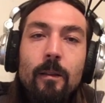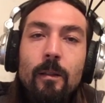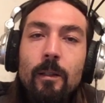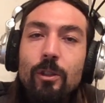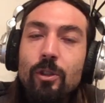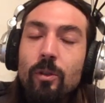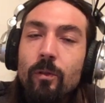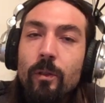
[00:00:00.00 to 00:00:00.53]

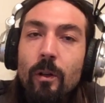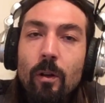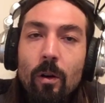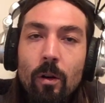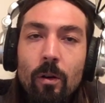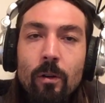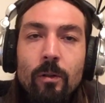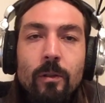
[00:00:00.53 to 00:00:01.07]
showed their
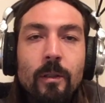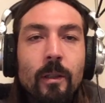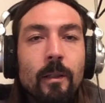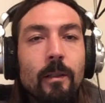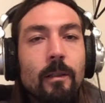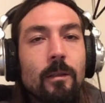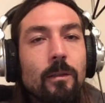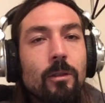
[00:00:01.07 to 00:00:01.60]
heart.
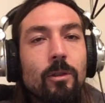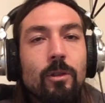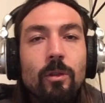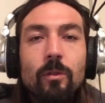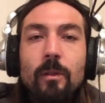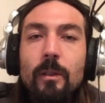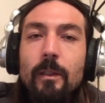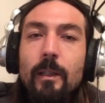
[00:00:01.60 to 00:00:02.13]
They
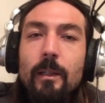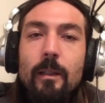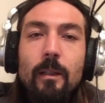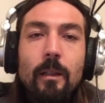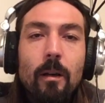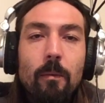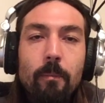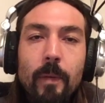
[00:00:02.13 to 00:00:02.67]
showed that they can
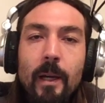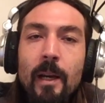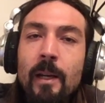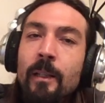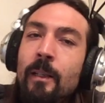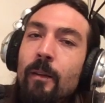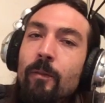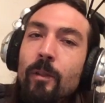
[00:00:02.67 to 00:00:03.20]
come
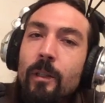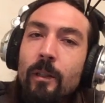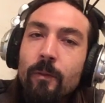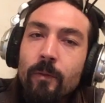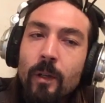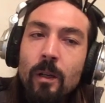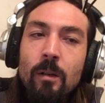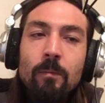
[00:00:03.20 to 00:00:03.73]
back, never give
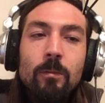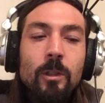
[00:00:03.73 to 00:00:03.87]
up.